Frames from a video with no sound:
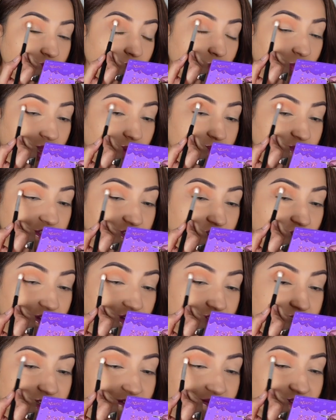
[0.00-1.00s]
Makeup
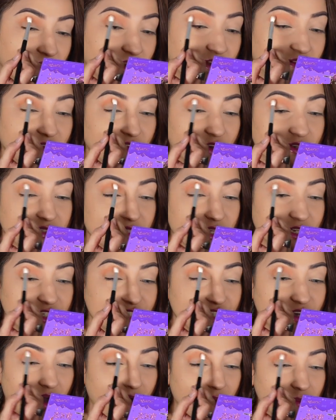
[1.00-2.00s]
tutorials have kind of lost their
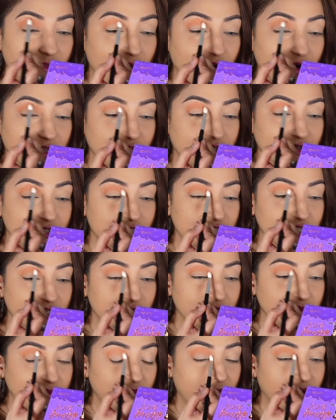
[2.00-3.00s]
charm on
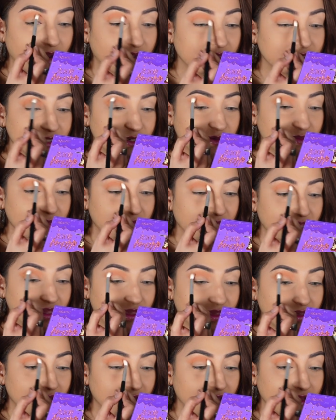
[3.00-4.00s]
YouTube, but to
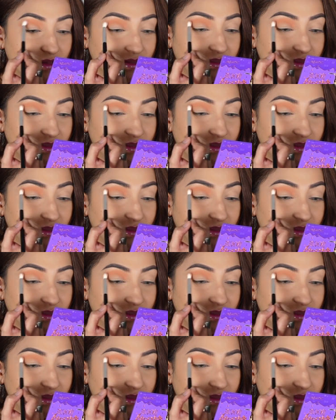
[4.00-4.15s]
me